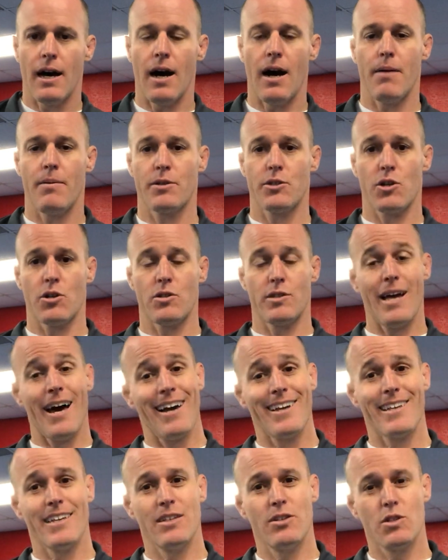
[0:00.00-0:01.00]
It turns
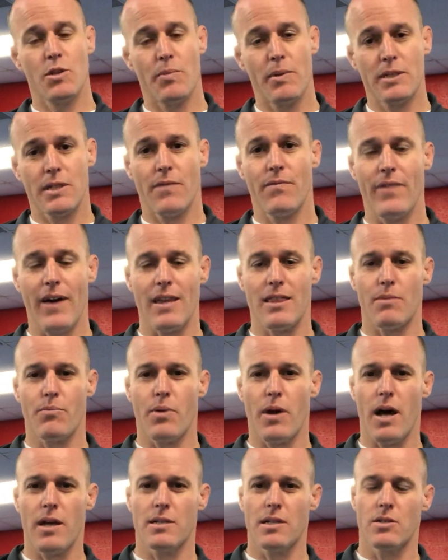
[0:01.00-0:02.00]
out you lose a bunch of fat in the
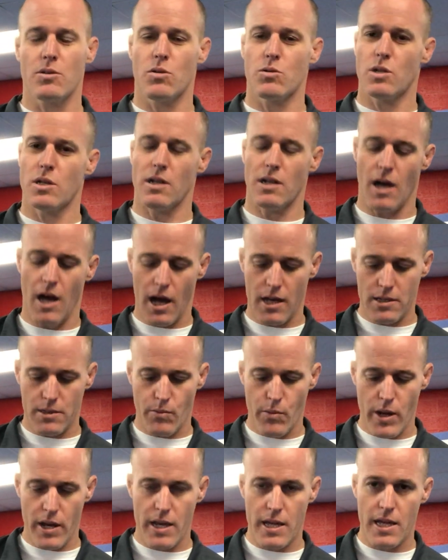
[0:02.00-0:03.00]
process, so it's an
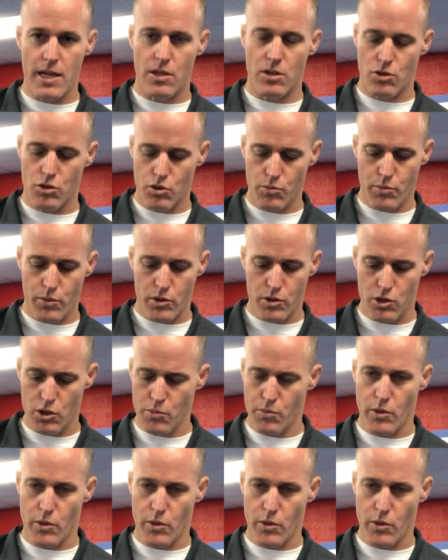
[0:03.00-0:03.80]
awesome way to eat, super